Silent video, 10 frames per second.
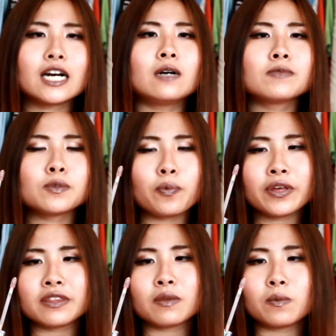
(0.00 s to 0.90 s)
comes
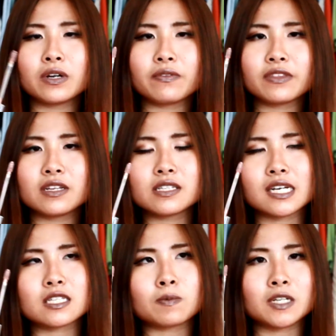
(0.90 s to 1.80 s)
with one of those
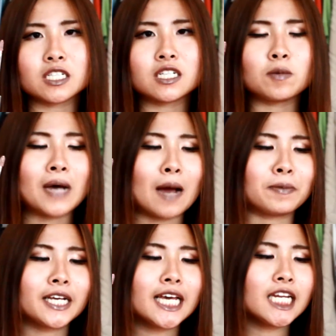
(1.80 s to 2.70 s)
like sponge tip
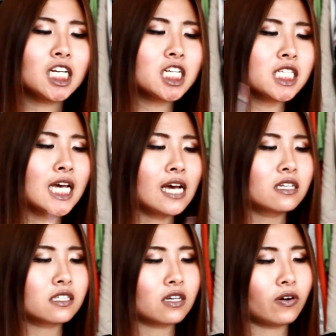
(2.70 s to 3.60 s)
applicators
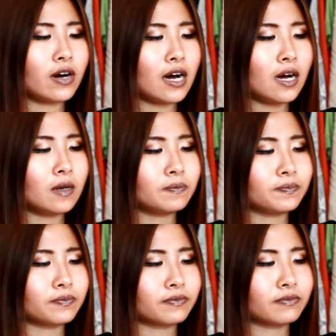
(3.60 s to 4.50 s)
so um
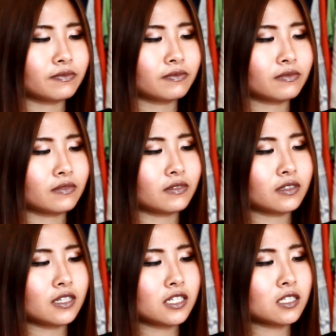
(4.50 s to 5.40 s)

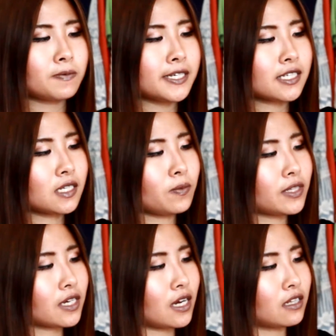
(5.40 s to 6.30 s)
this is basically what
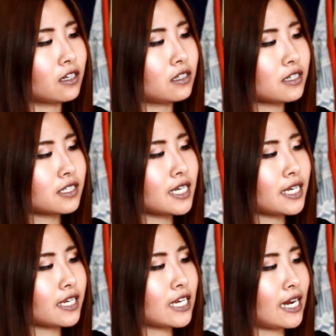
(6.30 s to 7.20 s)
the color looks
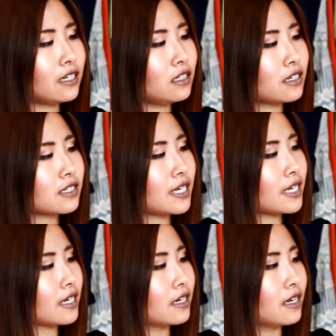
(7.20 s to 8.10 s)
like it kind of looks like